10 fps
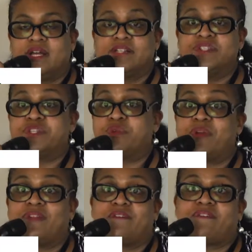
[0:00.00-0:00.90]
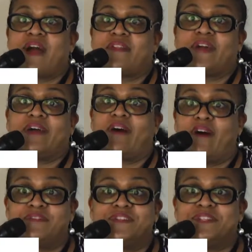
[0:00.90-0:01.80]
considering the fact that
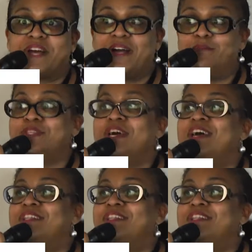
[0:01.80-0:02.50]
oftentimes